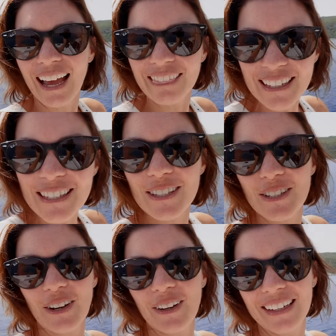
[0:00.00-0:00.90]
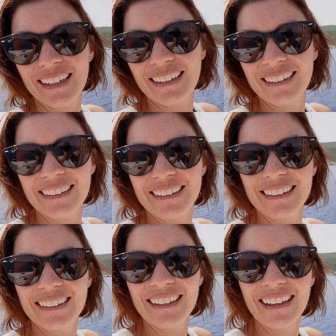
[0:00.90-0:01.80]
and this is Turkey.
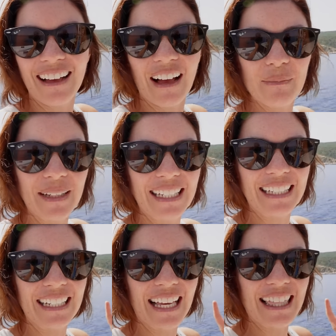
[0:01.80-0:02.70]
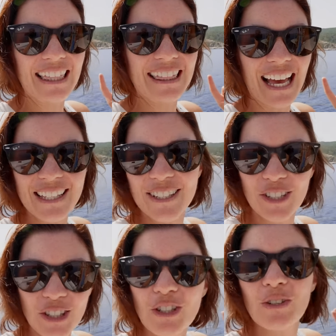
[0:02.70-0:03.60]
I mean, that's
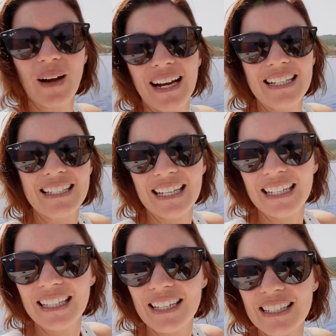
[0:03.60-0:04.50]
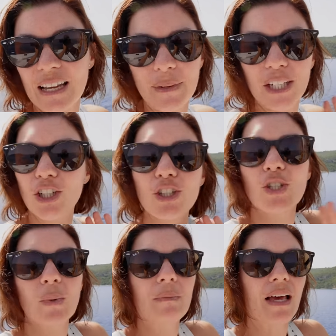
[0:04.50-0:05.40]
just crazy. I mean, you could
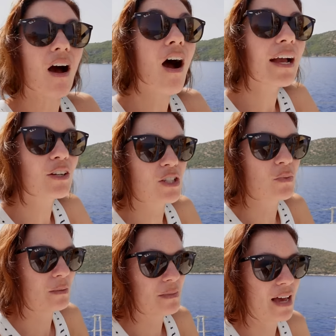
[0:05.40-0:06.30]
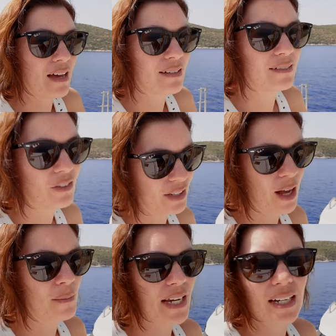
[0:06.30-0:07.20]
swim that. I could swim that on a
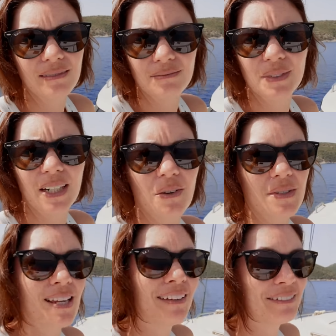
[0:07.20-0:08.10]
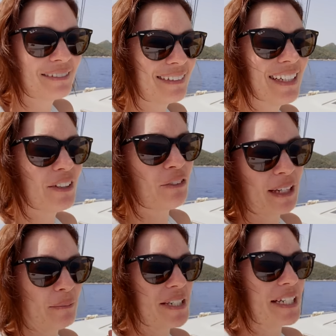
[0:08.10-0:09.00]
calm day when I was
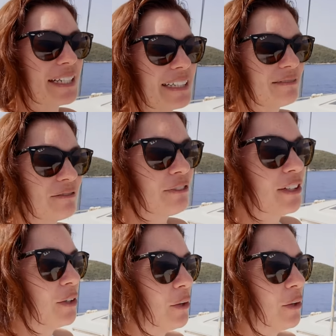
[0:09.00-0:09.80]
feeling particularly fit and